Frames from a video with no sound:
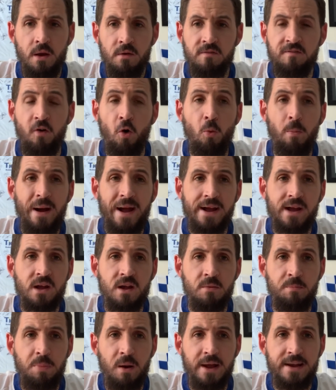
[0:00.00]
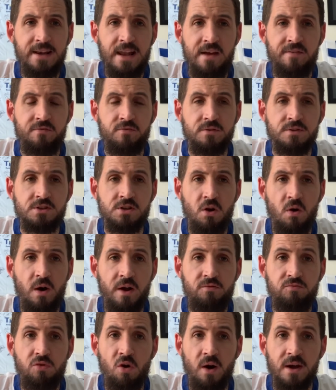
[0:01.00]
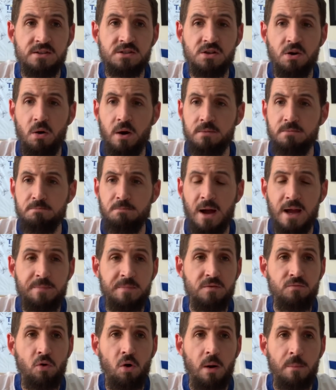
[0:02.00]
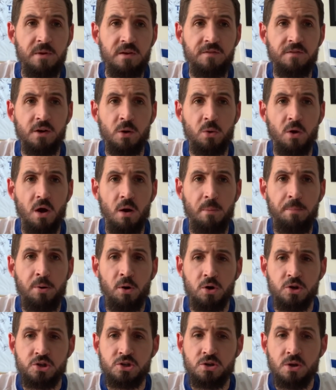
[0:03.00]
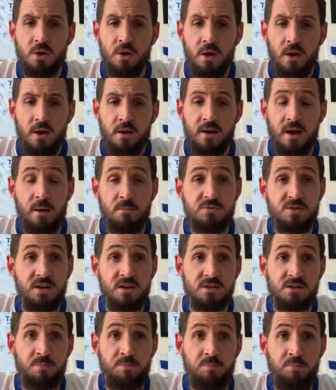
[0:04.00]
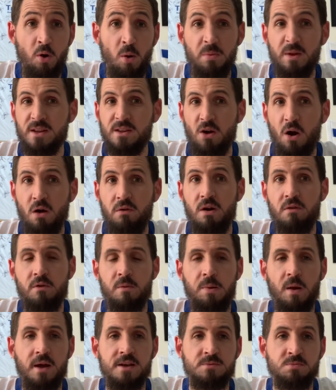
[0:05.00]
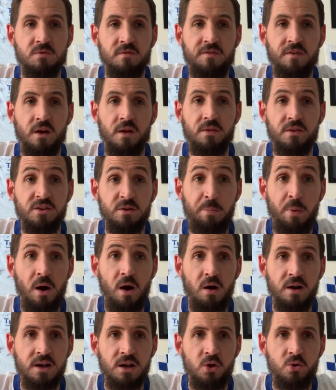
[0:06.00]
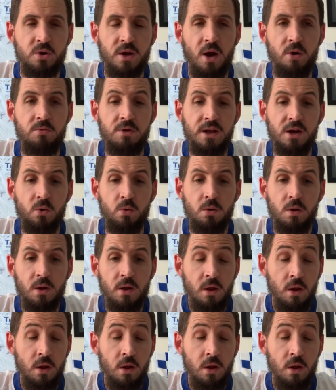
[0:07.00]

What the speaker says: fullback, can play left side, right side, maybe right midfield at a push. Comes in as probably a direct replacement for the departing Luke O'Neill.